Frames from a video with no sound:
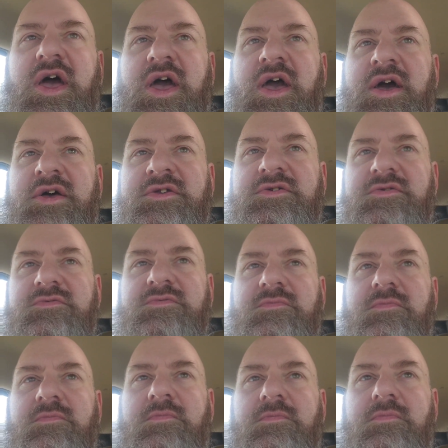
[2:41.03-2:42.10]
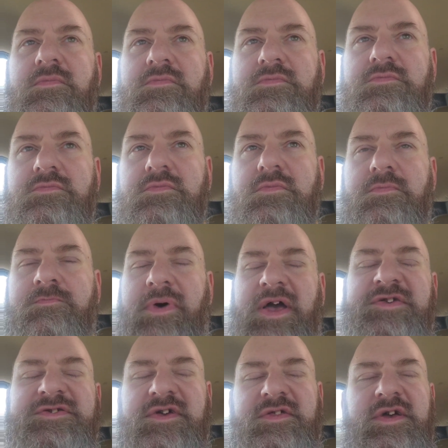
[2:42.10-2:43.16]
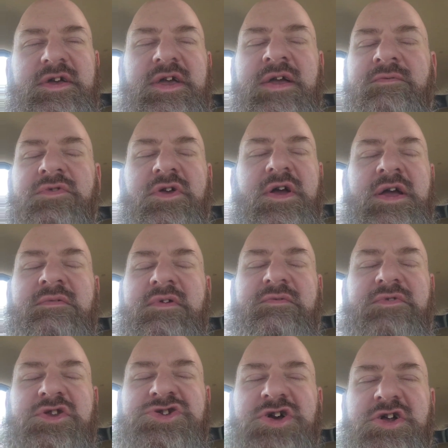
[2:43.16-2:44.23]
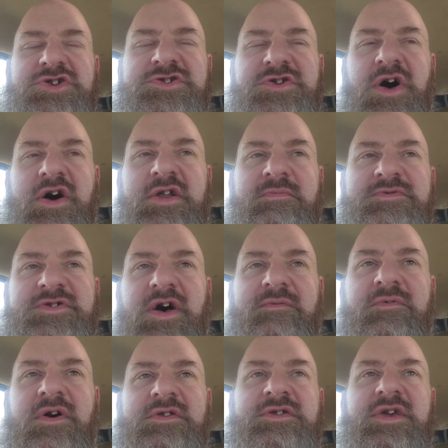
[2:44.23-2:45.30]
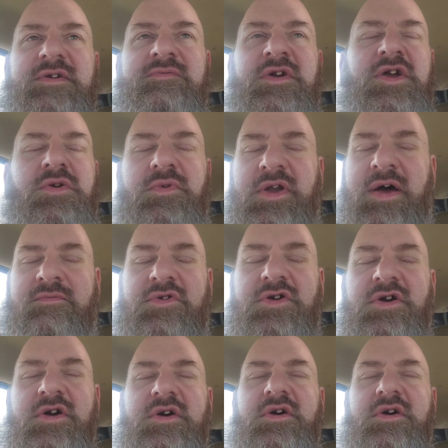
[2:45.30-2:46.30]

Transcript: and basically, even if the judge saw it himself on TV or whatever,